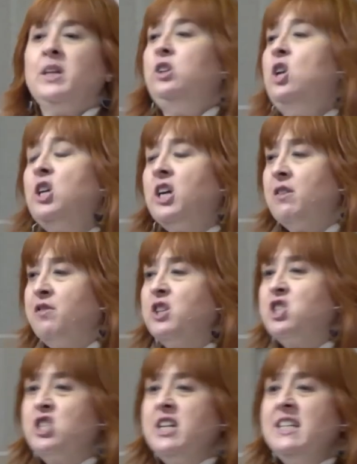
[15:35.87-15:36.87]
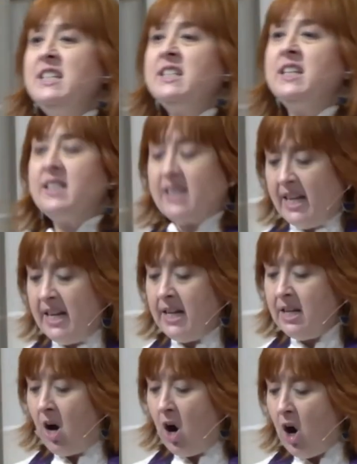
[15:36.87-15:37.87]
We look for Jesus
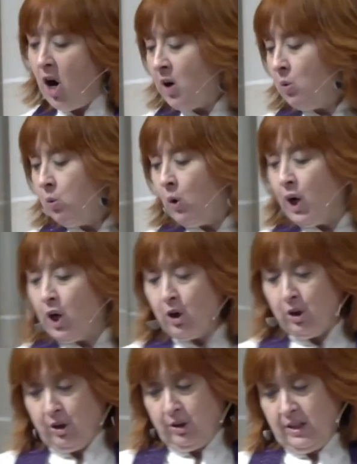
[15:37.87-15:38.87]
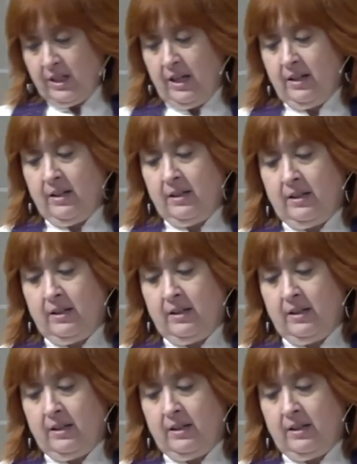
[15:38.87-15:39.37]
in our world,